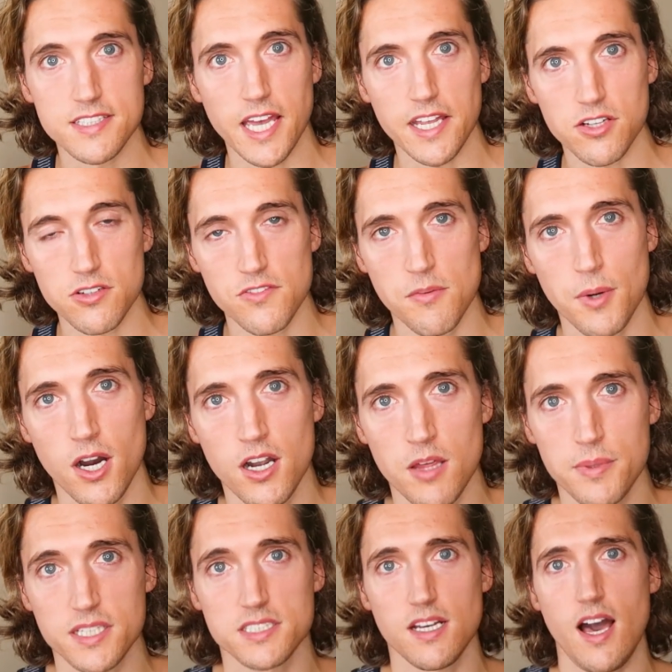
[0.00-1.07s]
taking over your body,
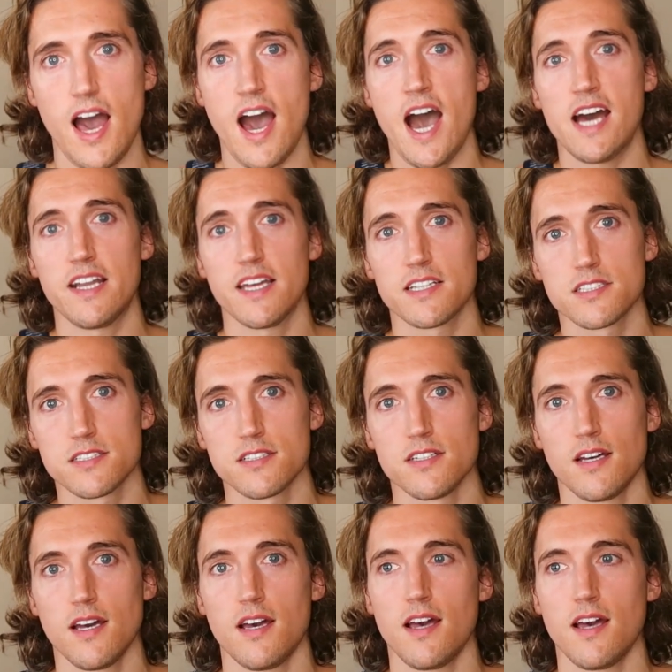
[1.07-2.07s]
because addicts